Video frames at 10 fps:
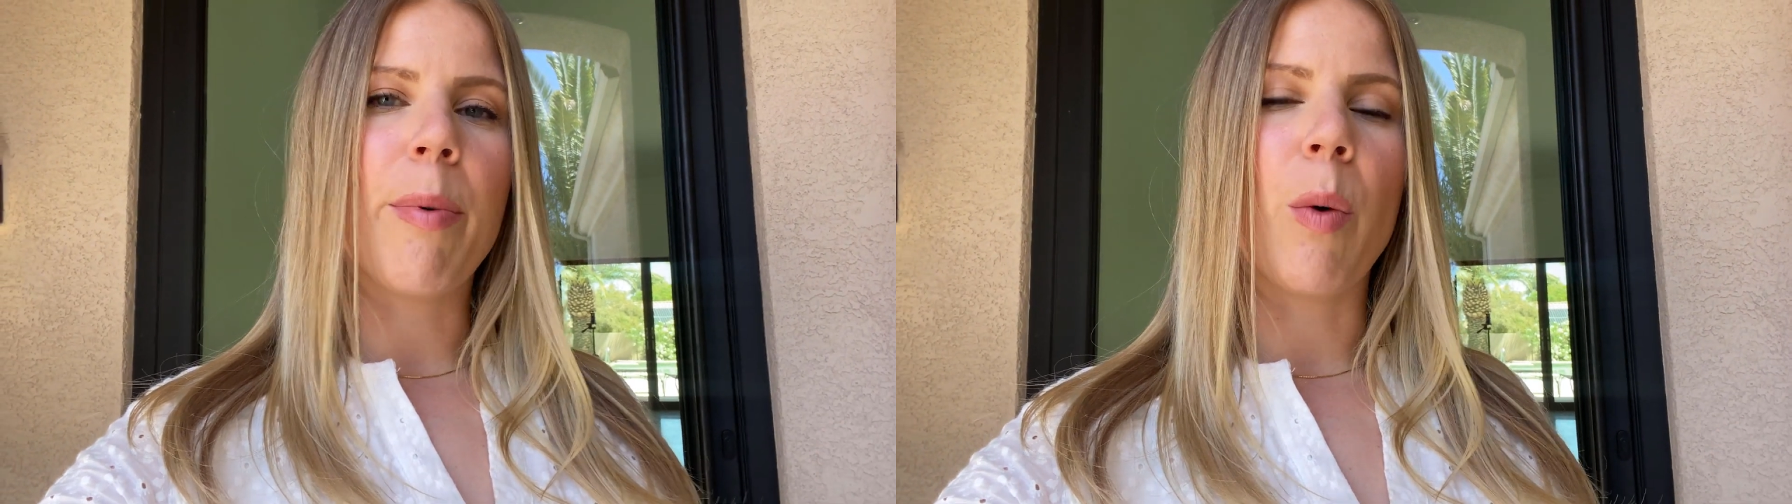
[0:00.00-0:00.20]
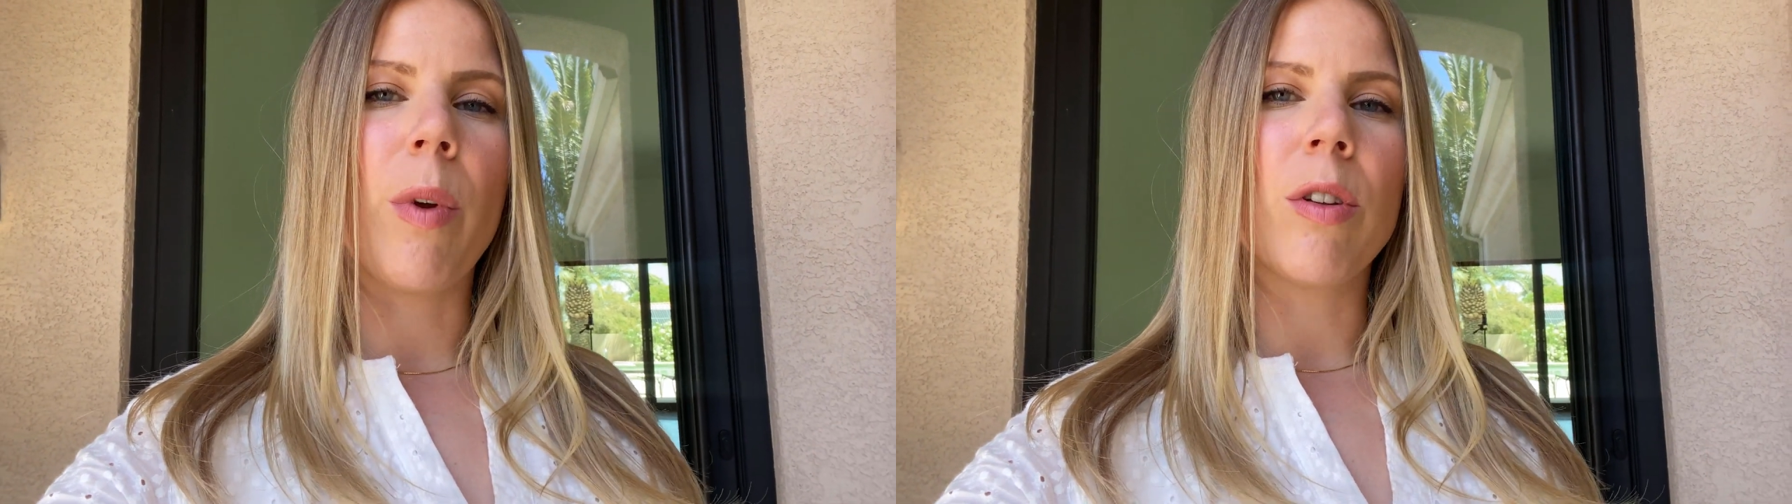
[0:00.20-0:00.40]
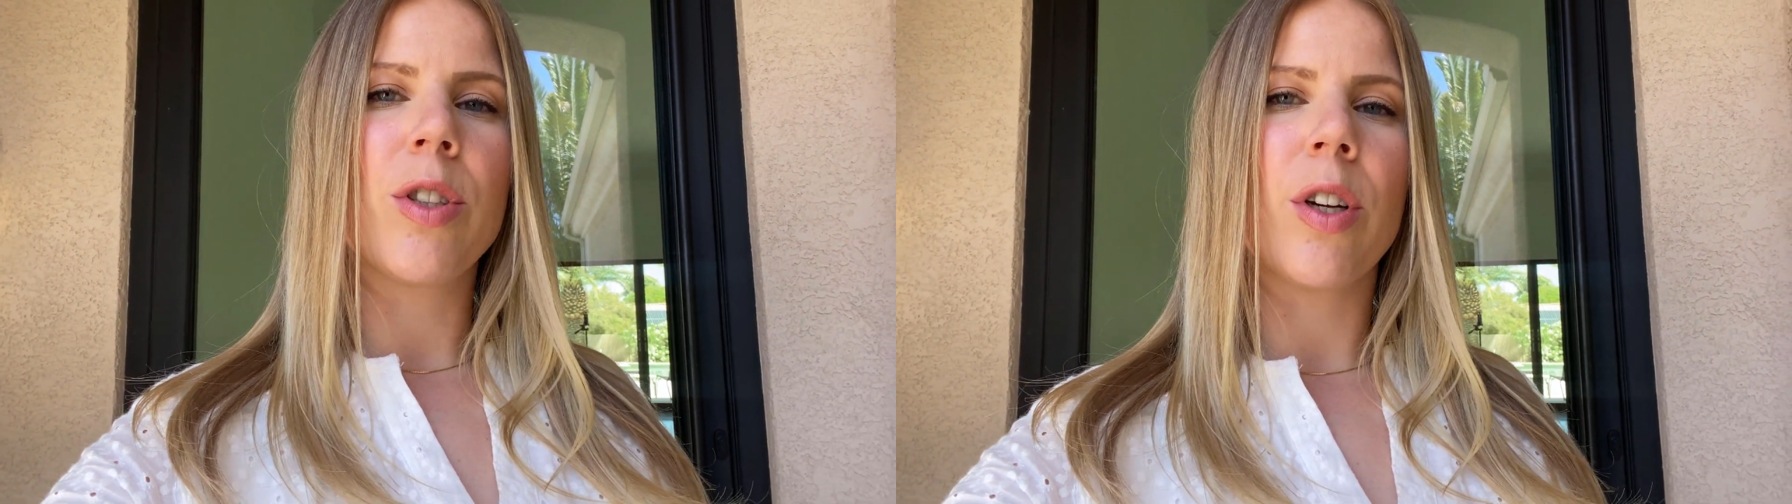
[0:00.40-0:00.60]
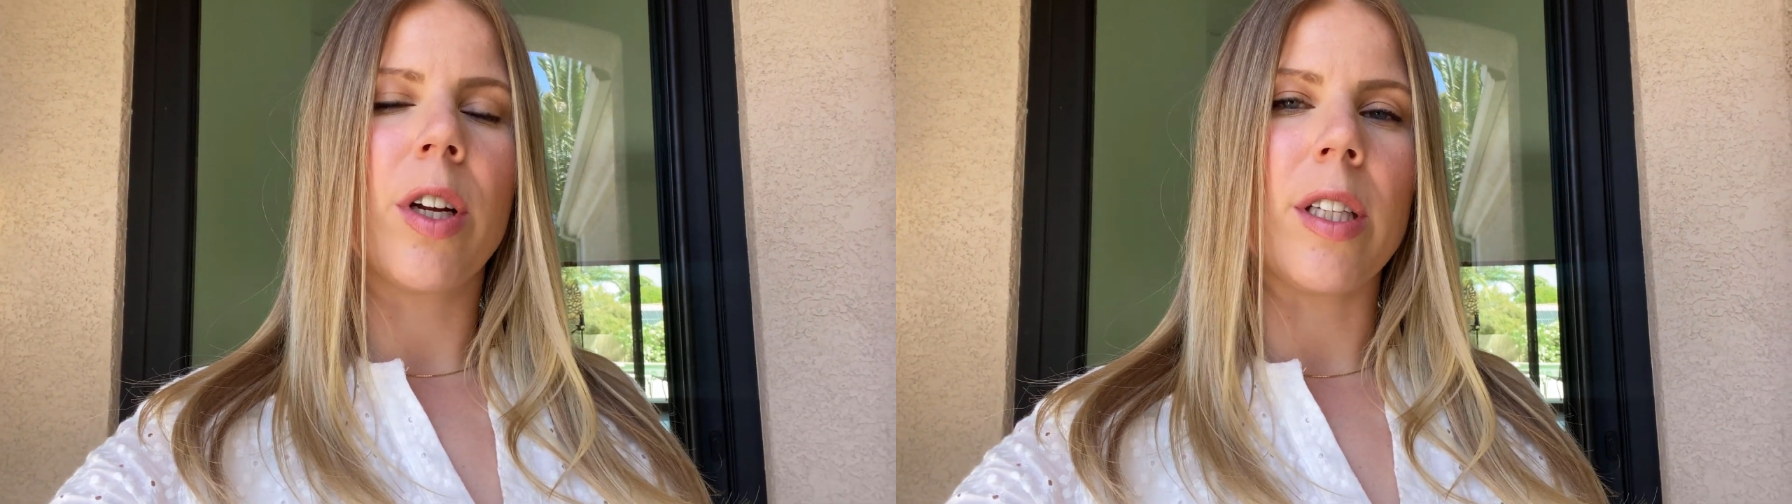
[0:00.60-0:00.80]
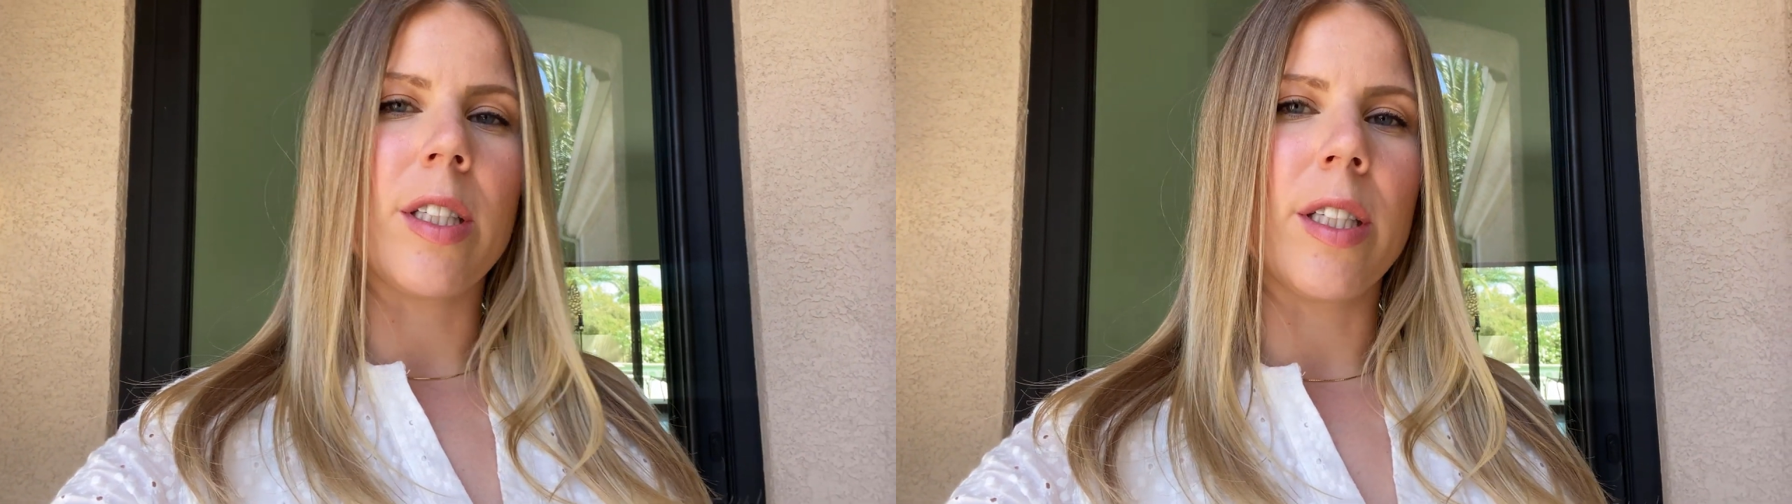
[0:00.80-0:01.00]
Her wheelchair
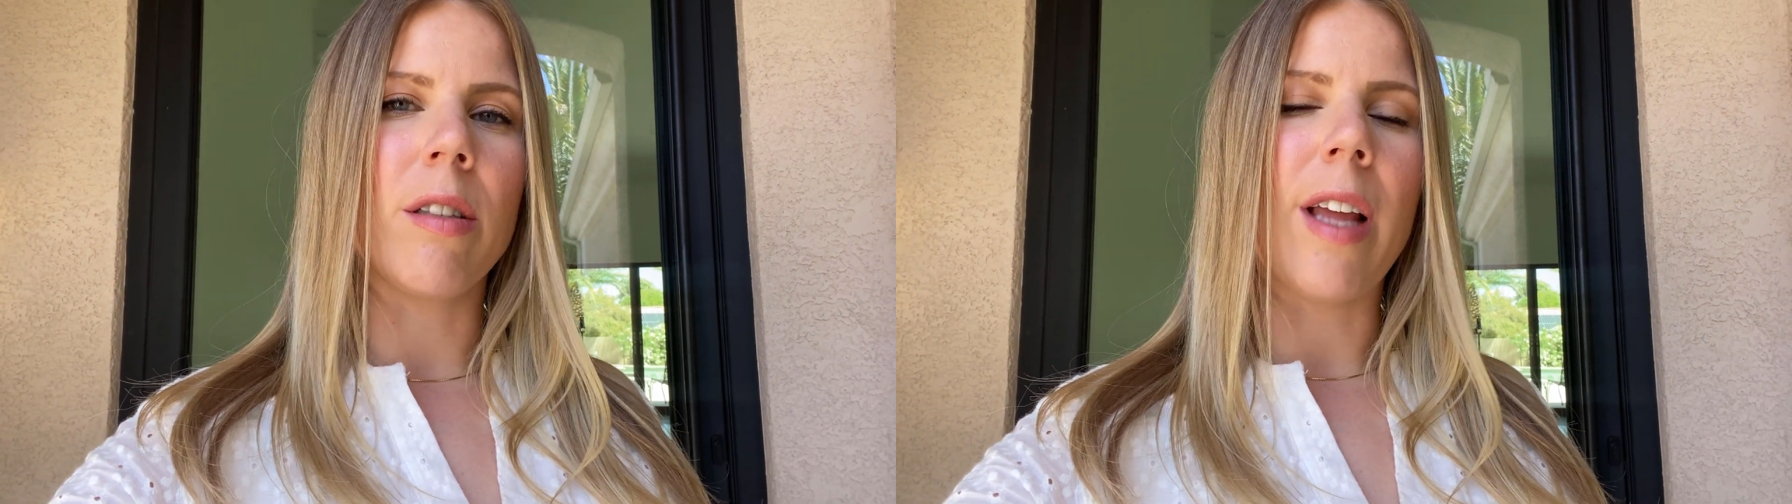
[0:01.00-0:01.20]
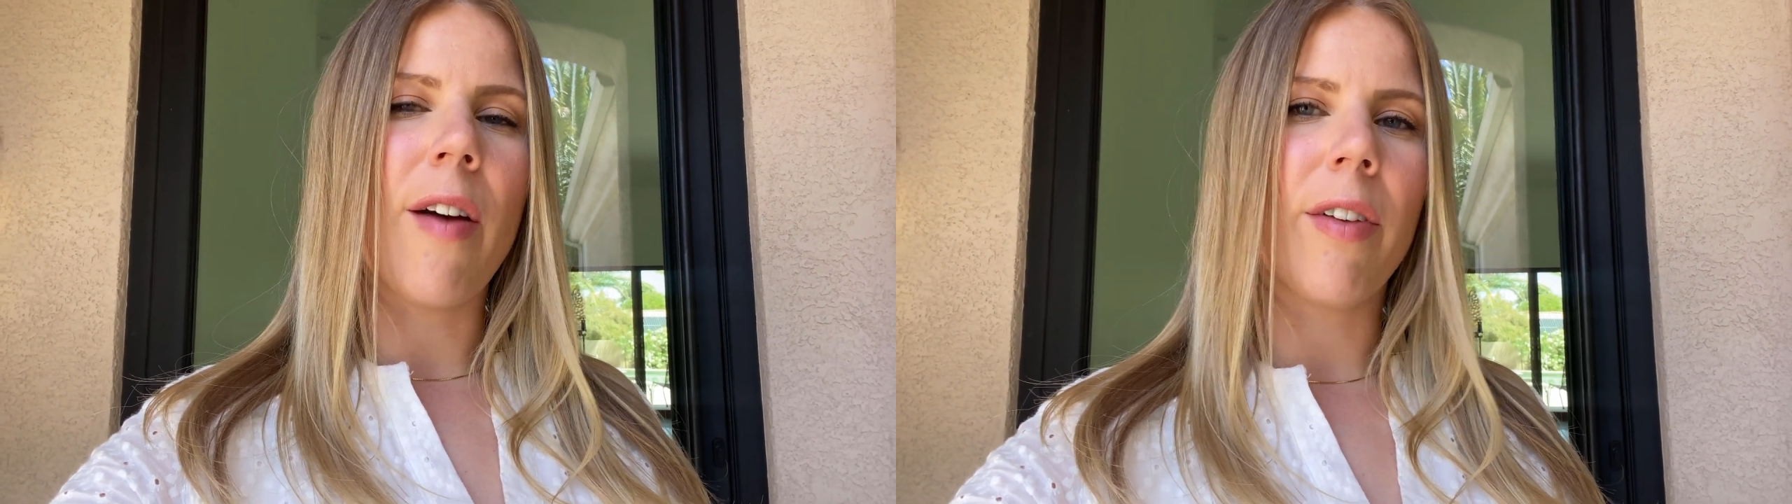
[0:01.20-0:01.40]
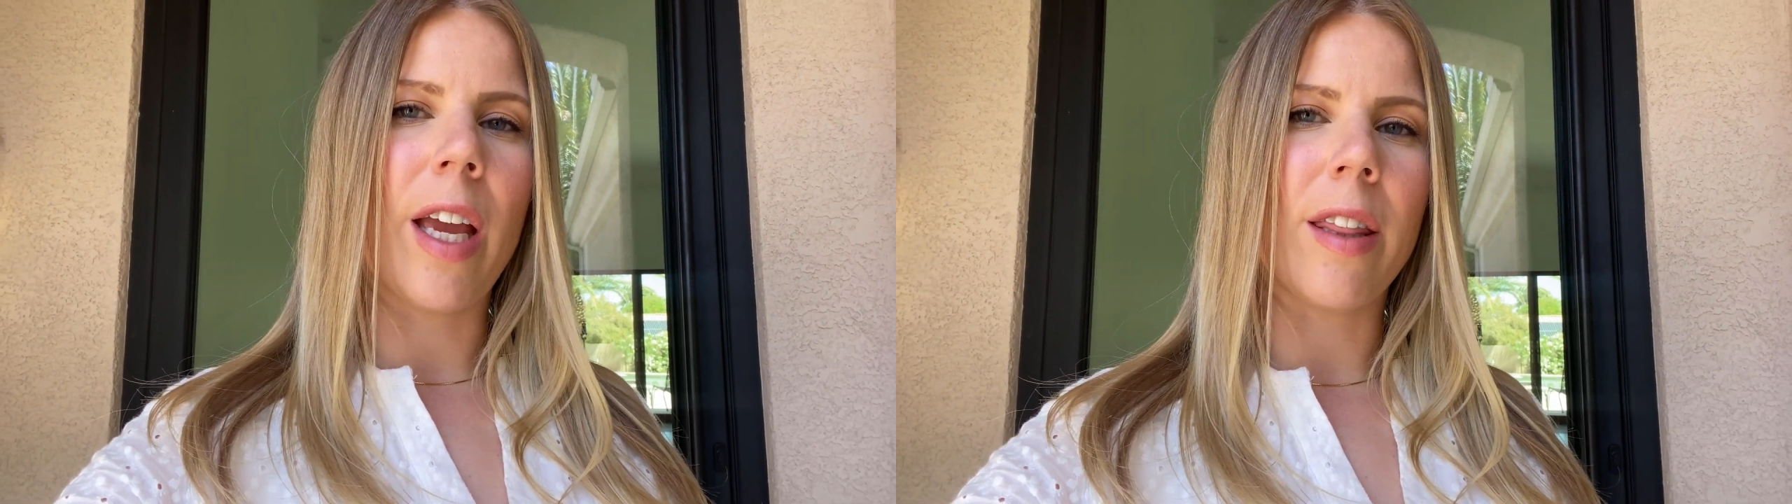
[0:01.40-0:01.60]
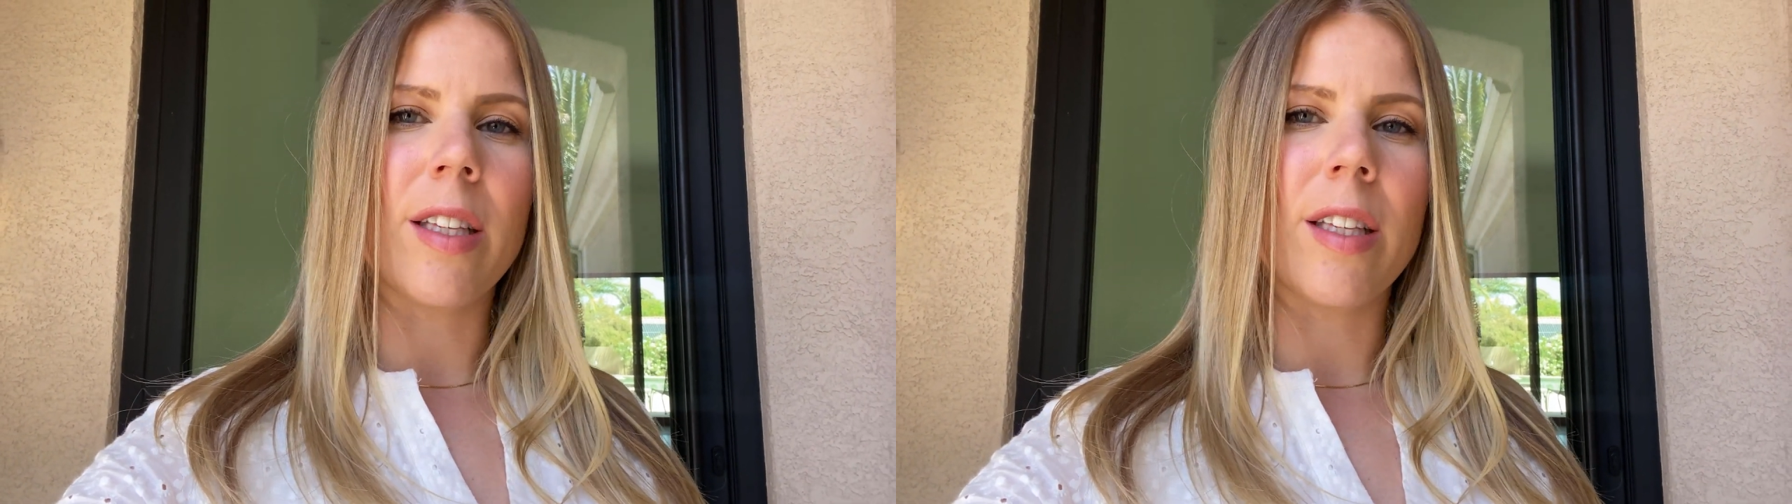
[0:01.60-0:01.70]
can still navigate